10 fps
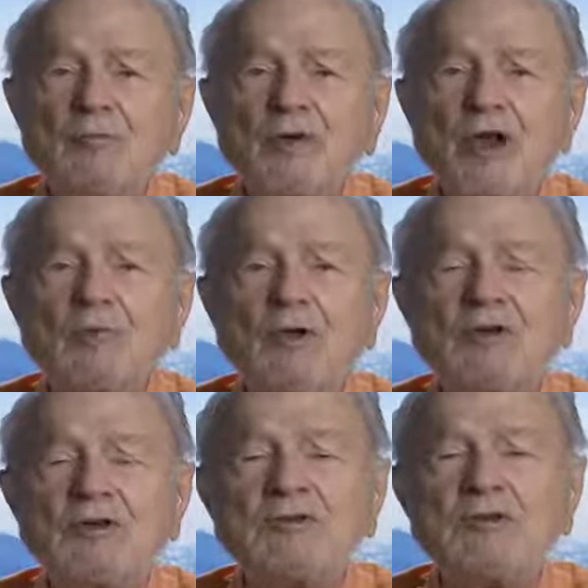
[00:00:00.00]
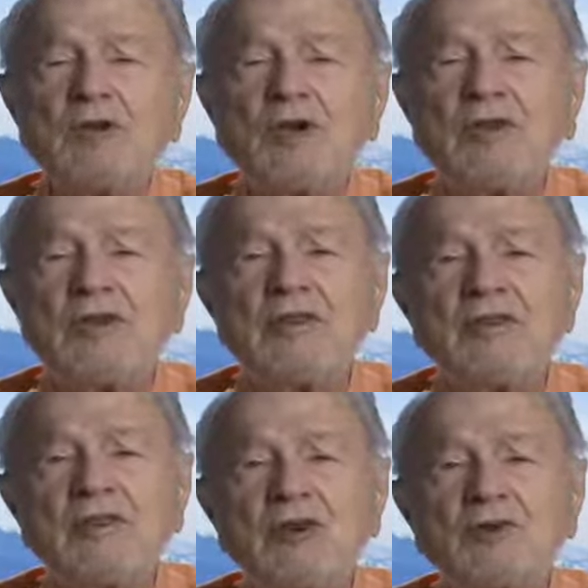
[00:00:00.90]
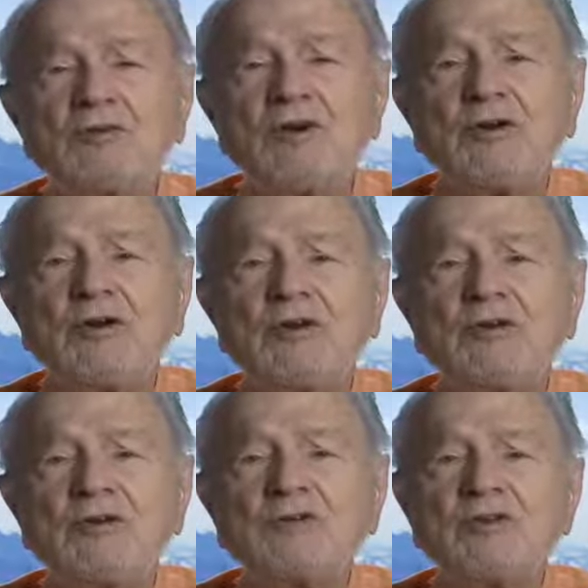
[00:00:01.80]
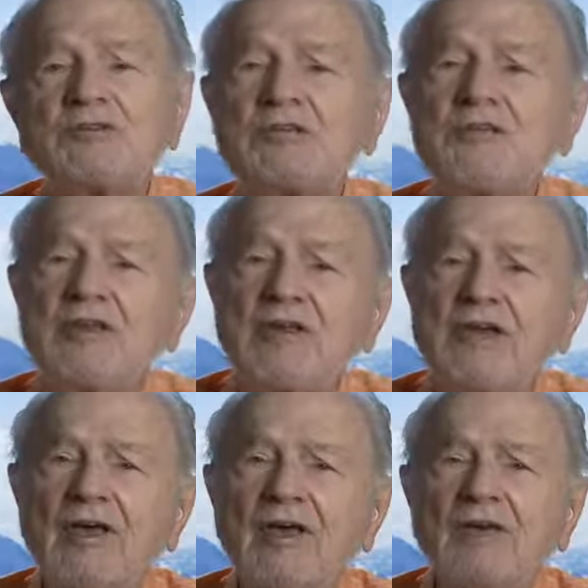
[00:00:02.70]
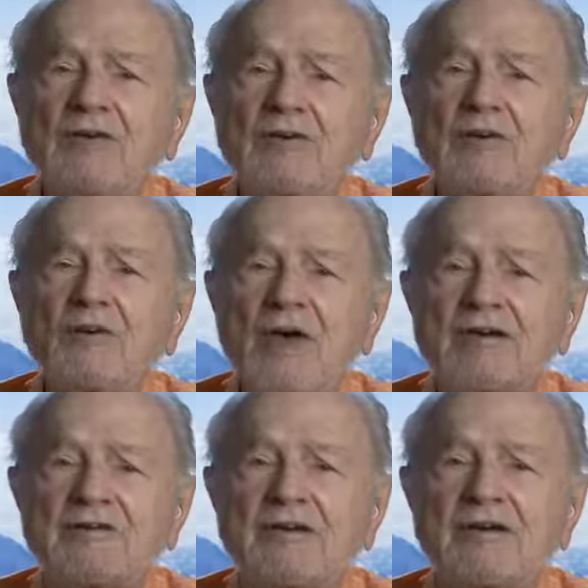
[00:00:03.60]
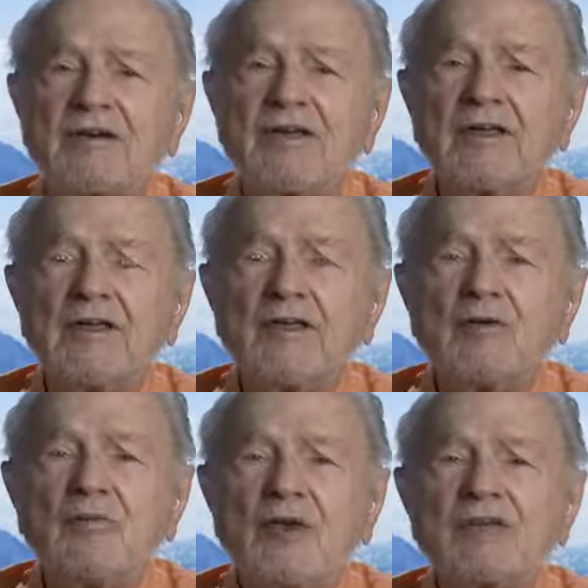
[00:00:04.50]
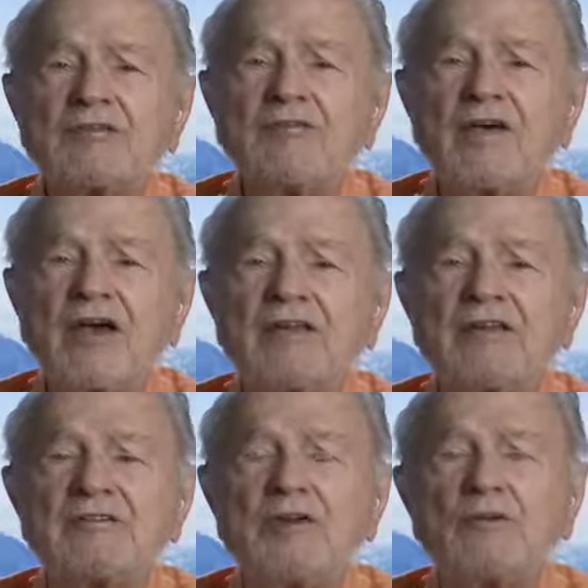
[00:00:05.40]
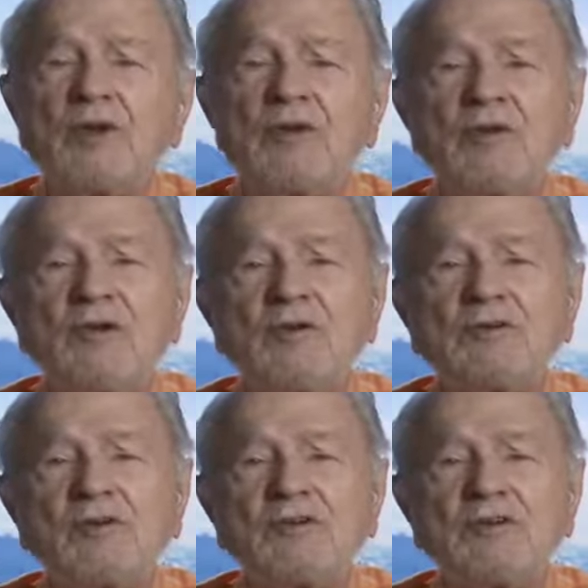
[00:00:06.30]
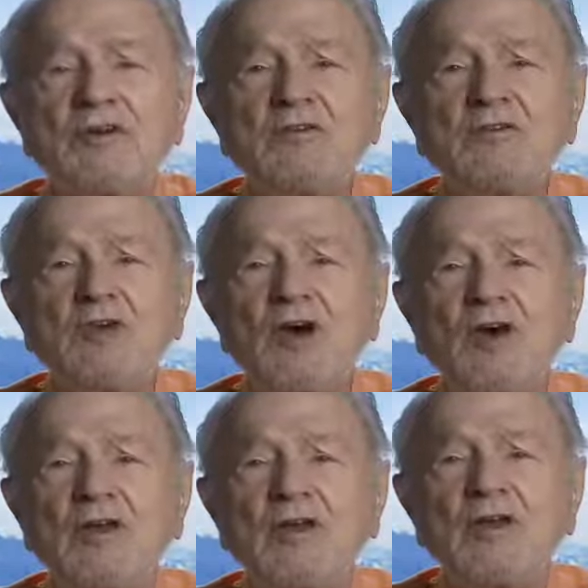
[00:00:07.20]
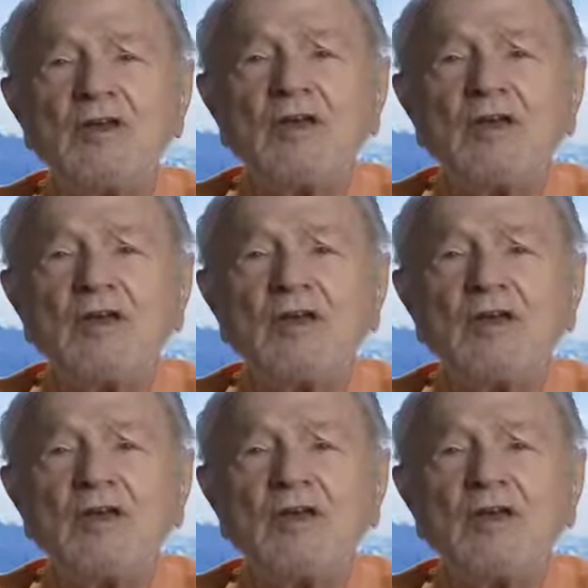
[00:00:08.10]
but I'm not teaching you anything contrary to the teachings of any true master, because the fact is that when you have achieved God,